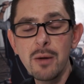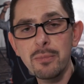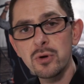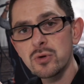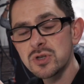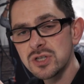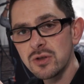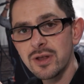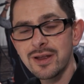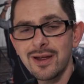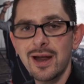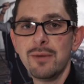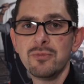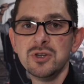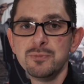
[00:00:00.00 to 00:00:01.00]
but also the
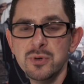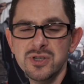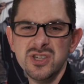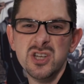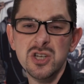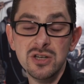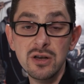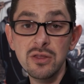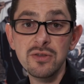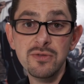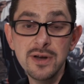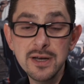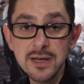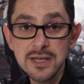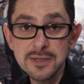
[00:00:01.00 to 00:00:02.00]
camera's position in
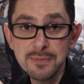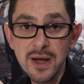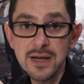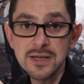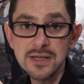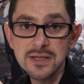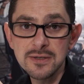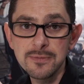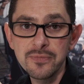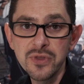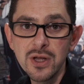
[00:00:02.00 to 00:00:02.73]
3D space,